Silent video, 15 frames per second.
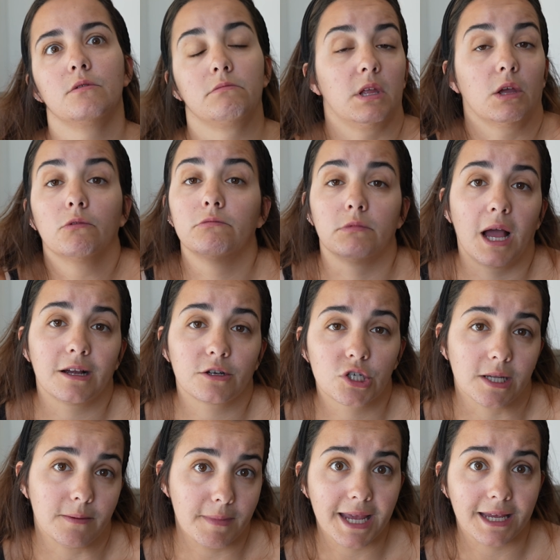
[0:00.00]
don't
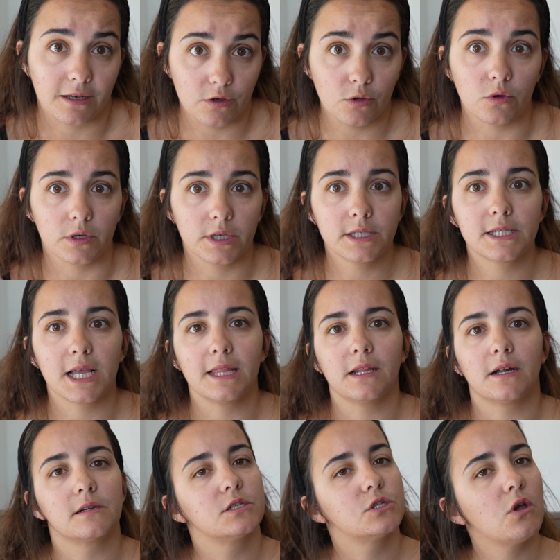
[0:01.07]
actually make noise, and
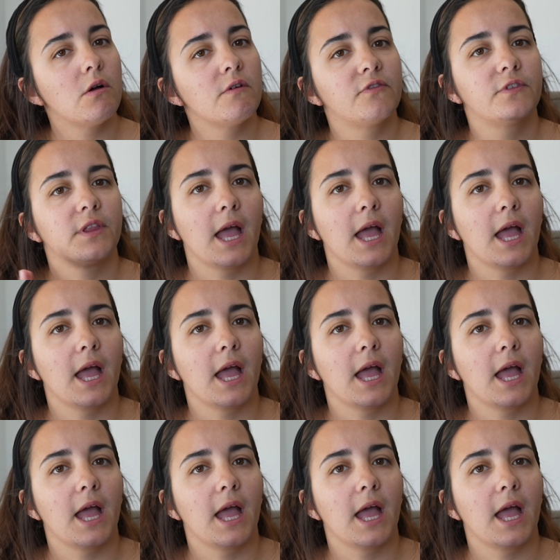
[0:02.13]
are soft